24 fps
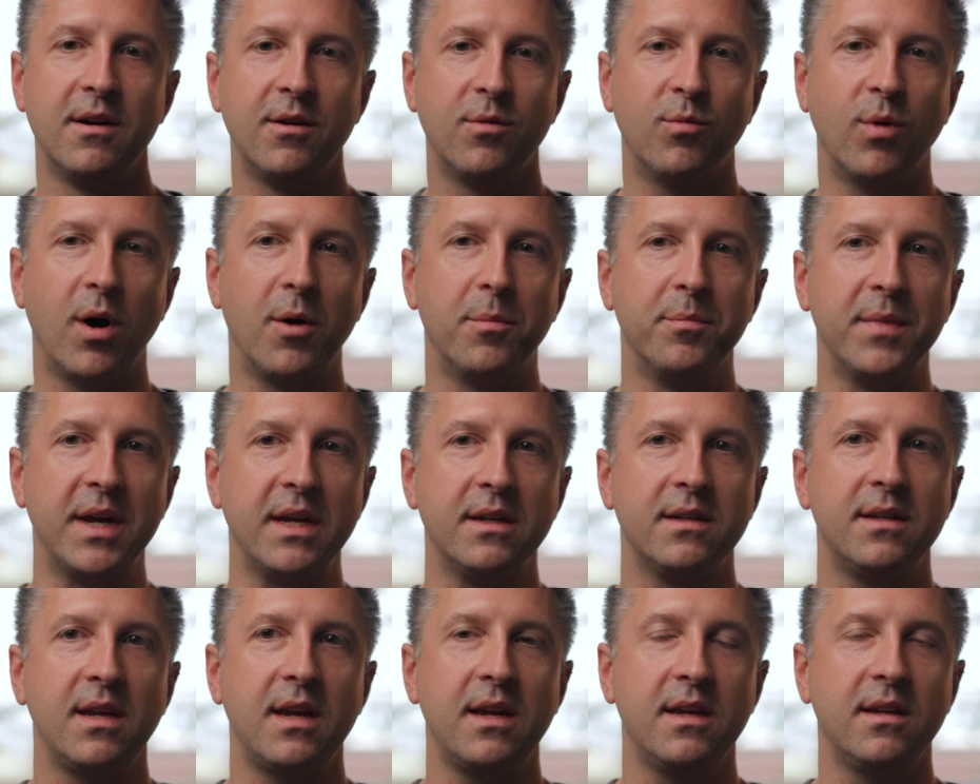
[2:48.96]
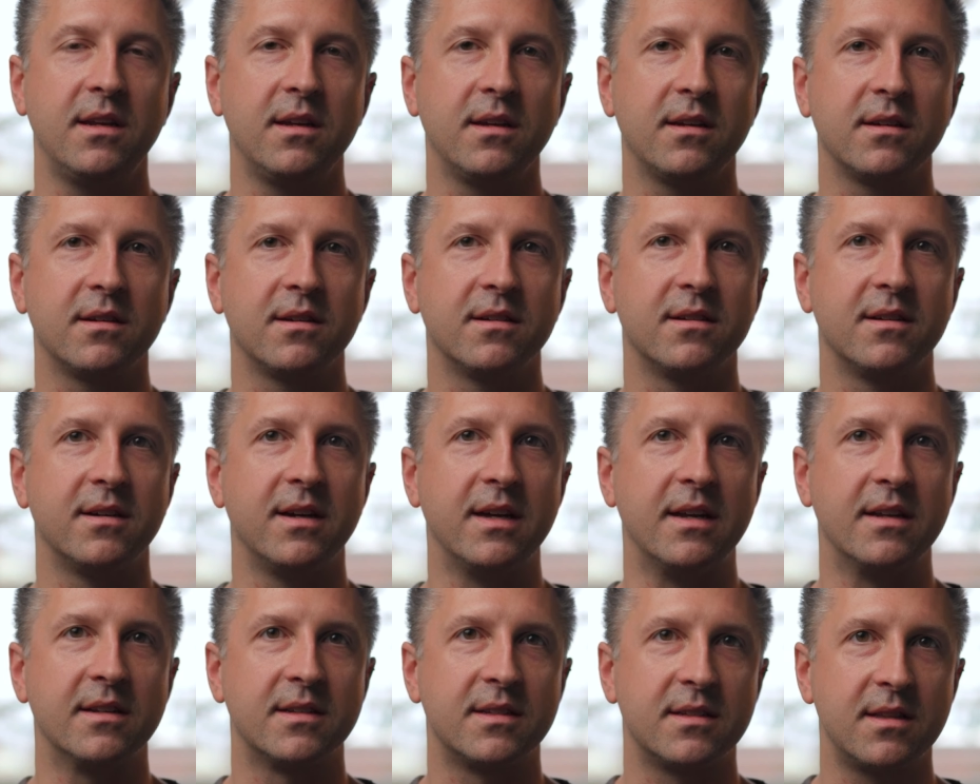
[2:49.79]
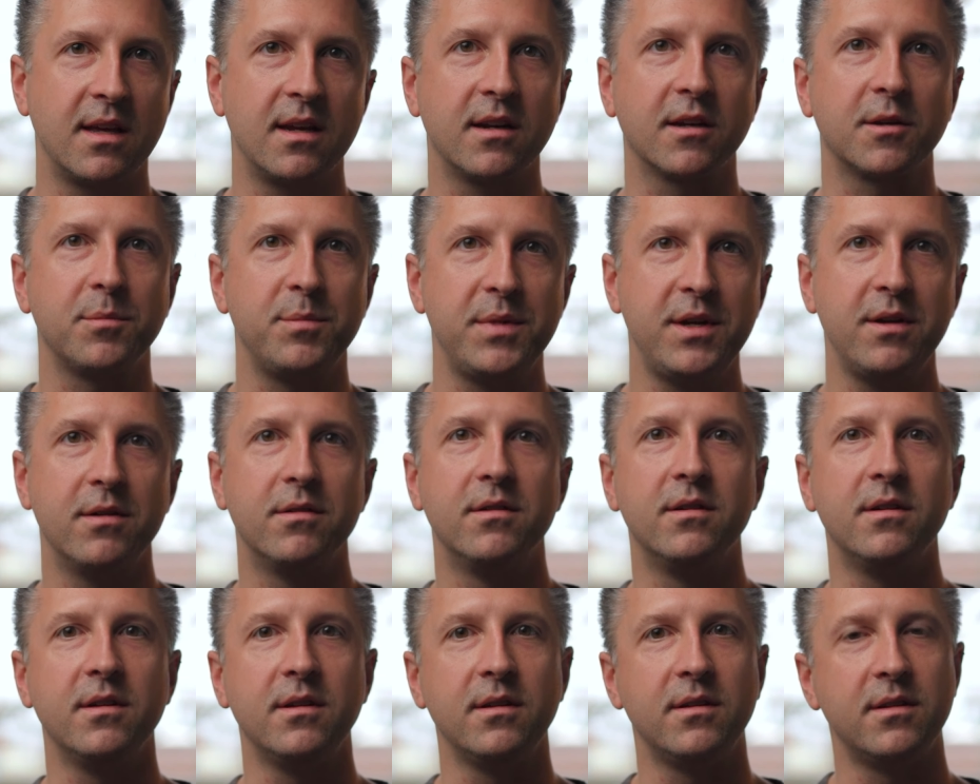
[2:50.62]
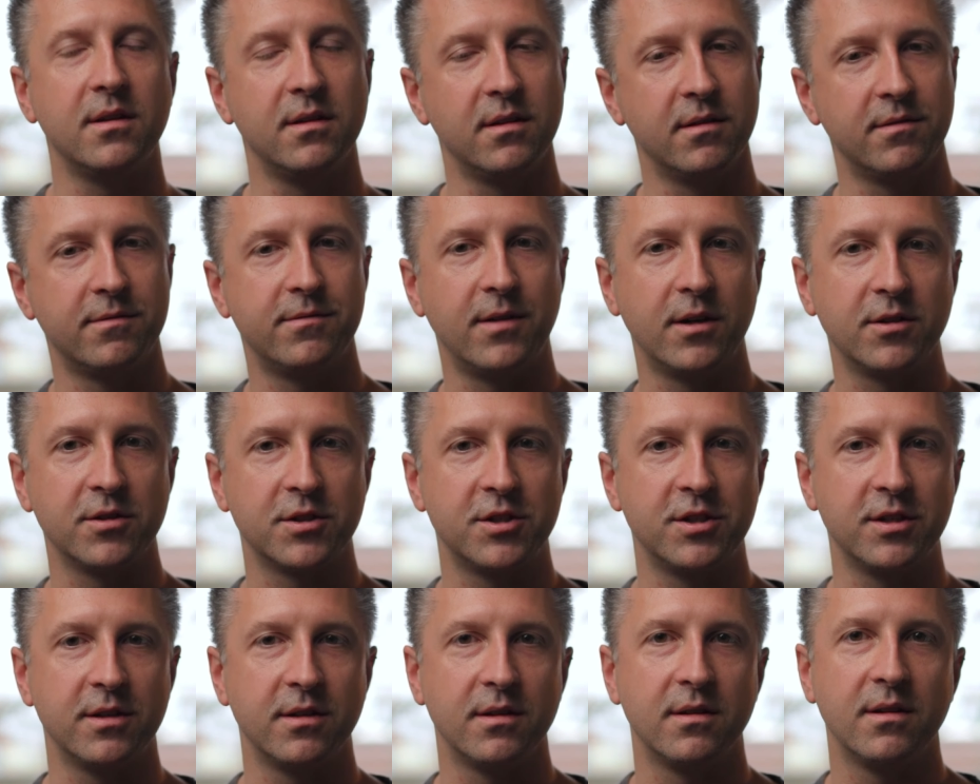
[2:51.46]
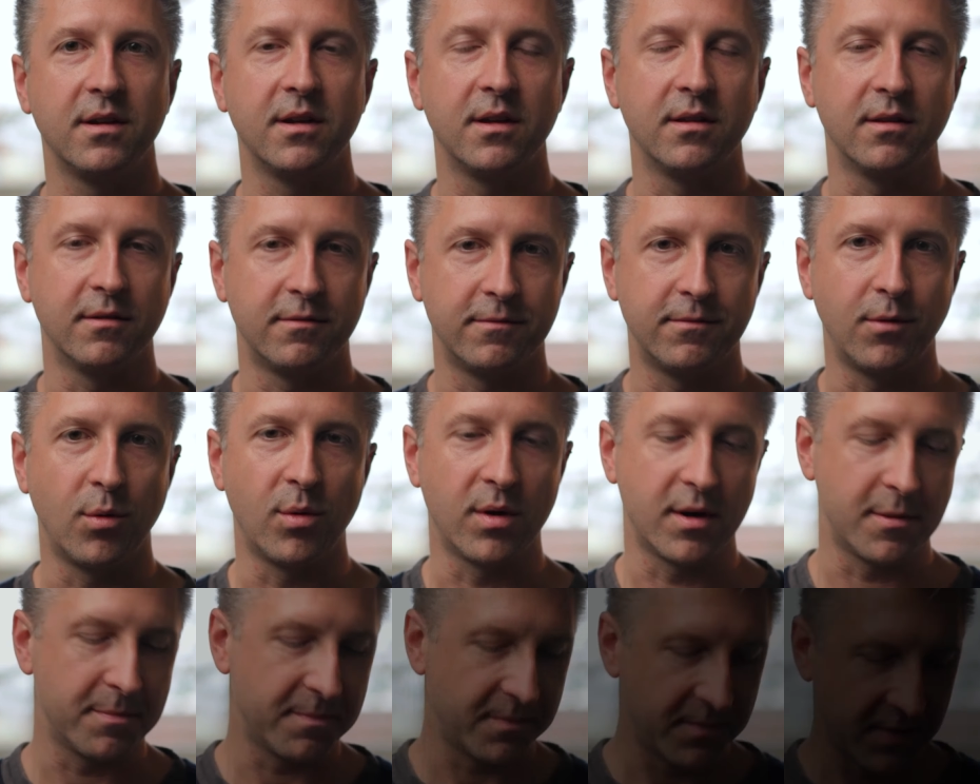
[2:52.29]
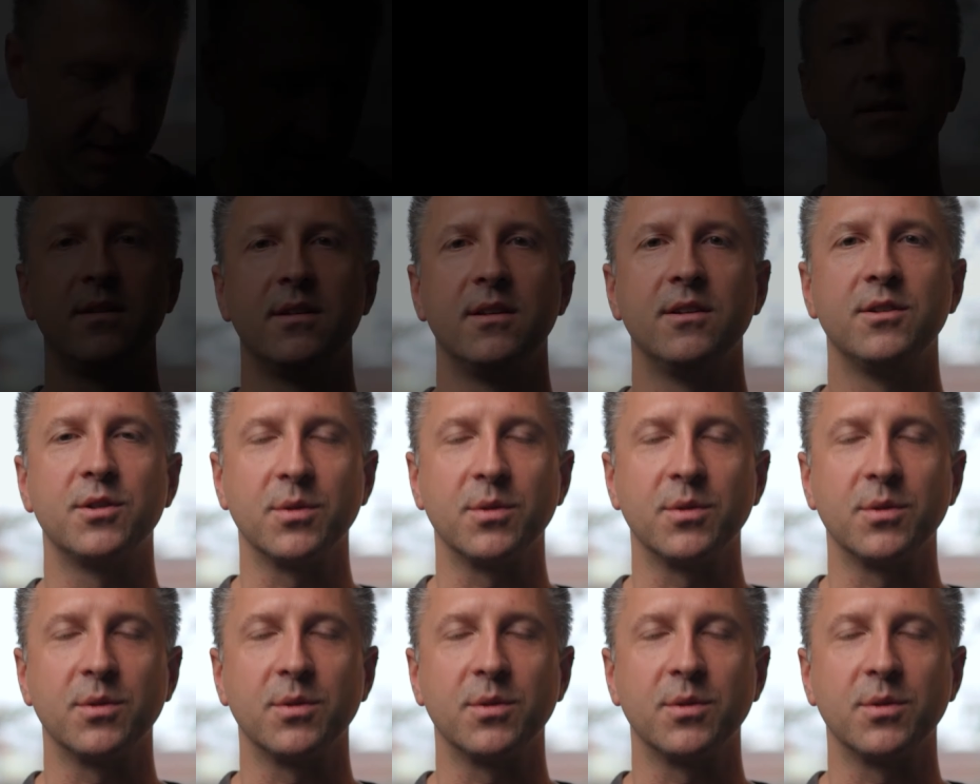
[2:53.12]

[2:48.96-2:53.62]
while maintaining an aesthetic purity to the function and the form.